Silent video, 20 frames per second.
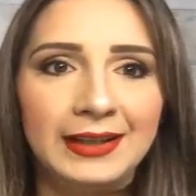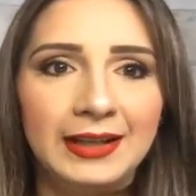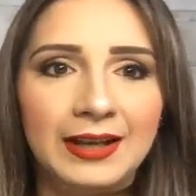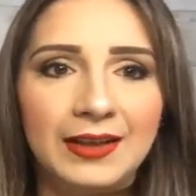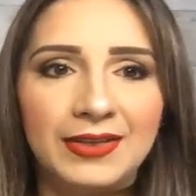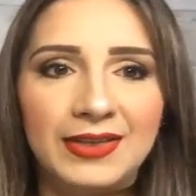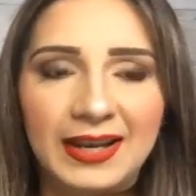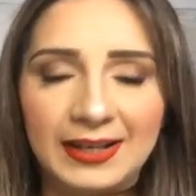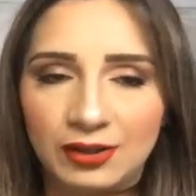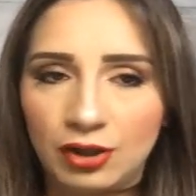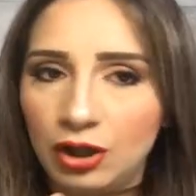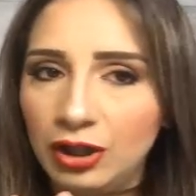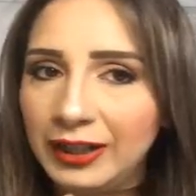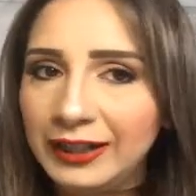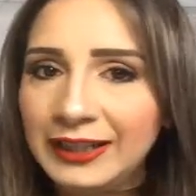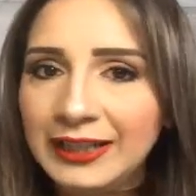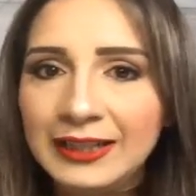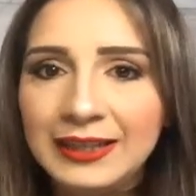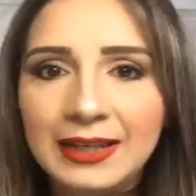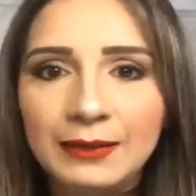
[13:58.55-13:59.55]
That's all I
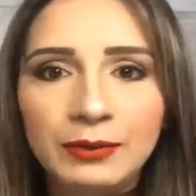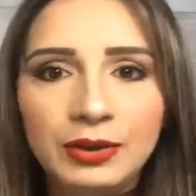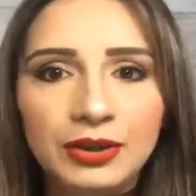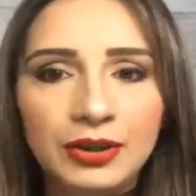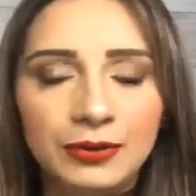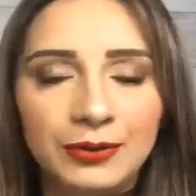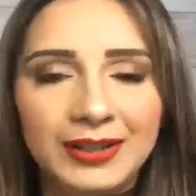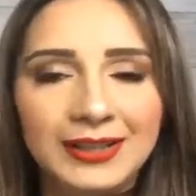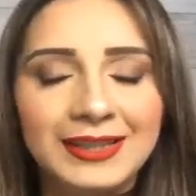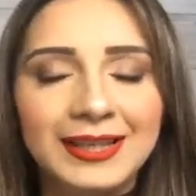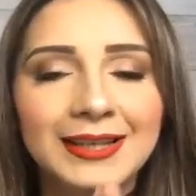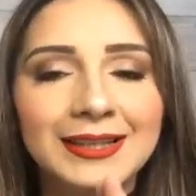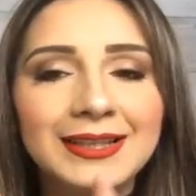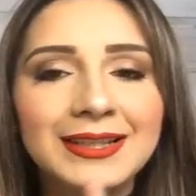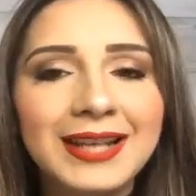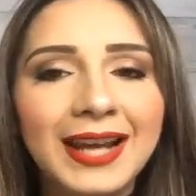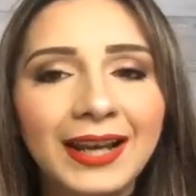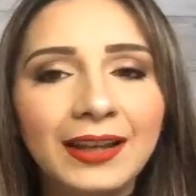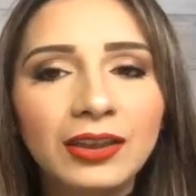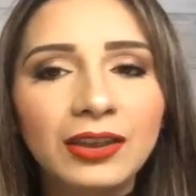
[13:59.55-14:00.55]
need them to do. It says
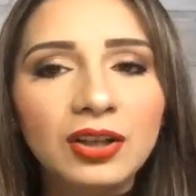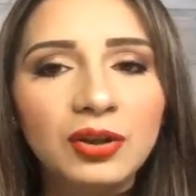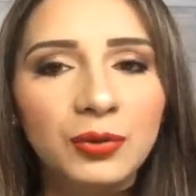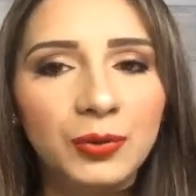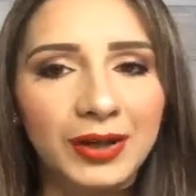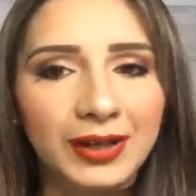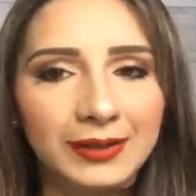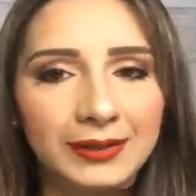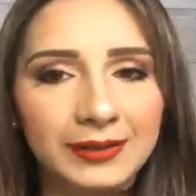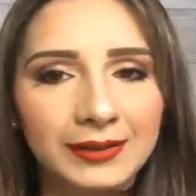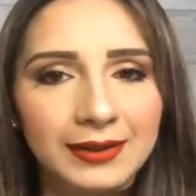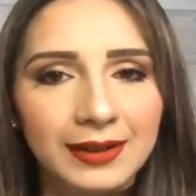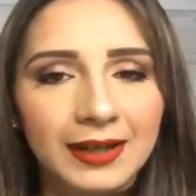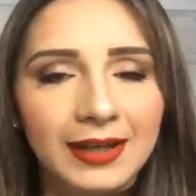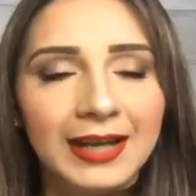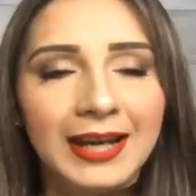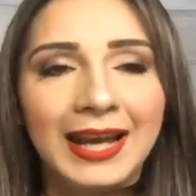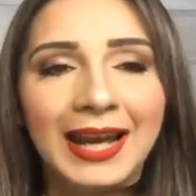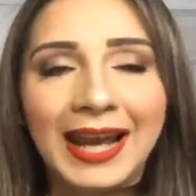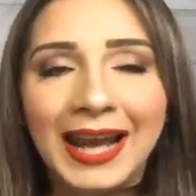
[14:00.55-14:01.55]
take the quiz.
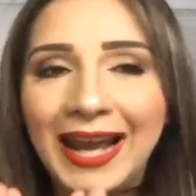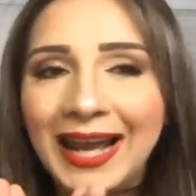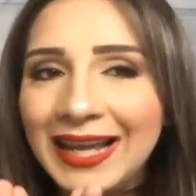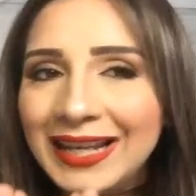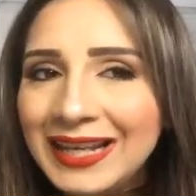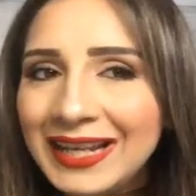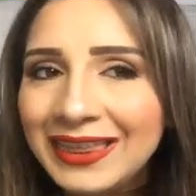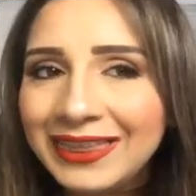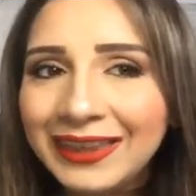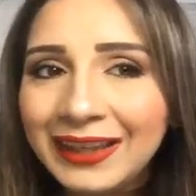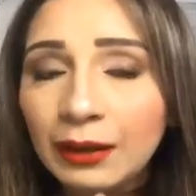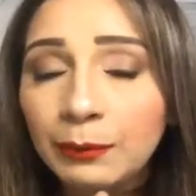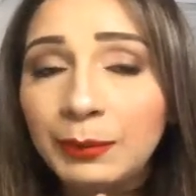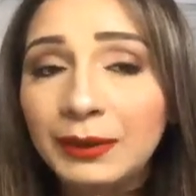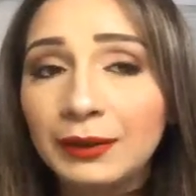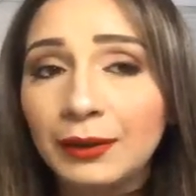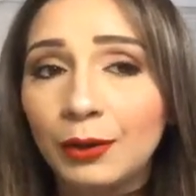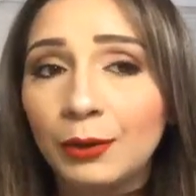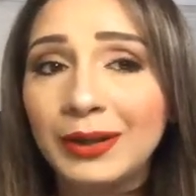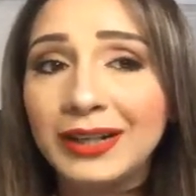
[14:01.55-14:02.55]
Anything
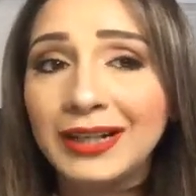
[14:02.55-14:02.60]
below an